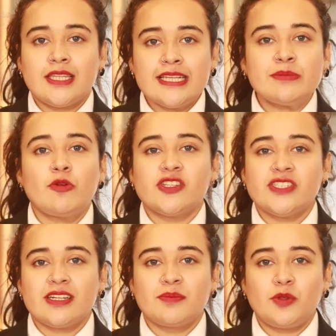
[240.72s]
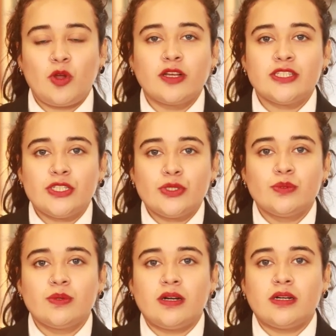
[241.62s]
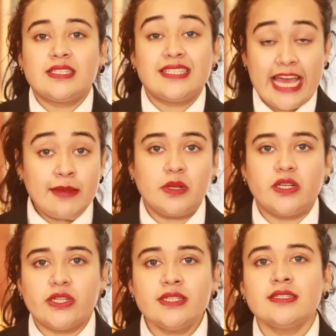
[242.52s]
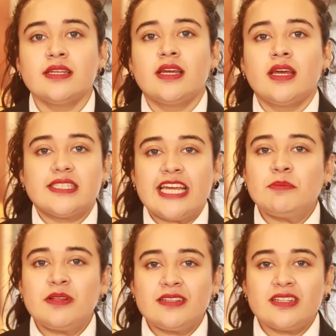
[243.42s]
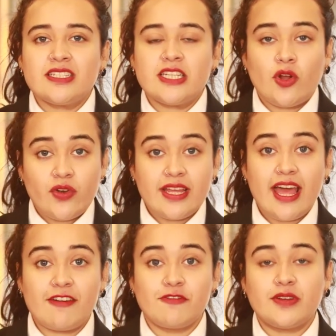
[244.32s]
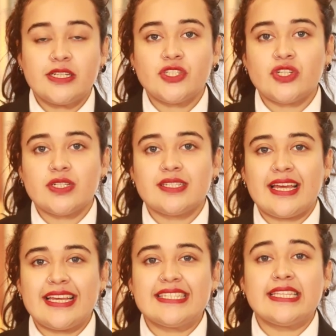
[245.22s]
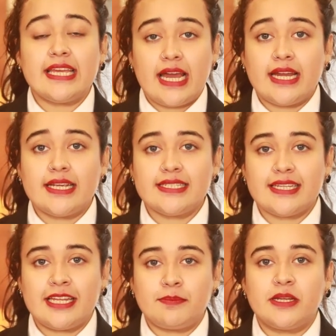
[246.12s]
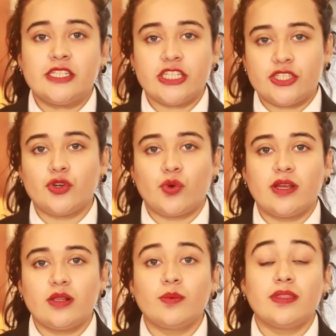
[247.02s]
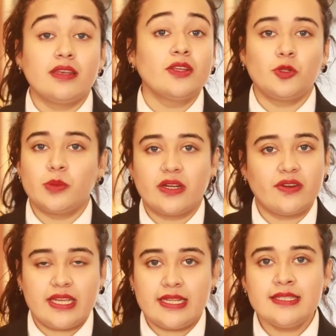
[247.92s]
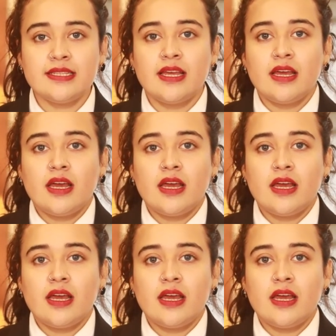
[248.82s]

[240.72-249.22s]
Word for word: this project belongs to uh, Zain Builders. Zain Builders, they already have ventures like Citi Heights and Manchester Royal within Gulberg Greens.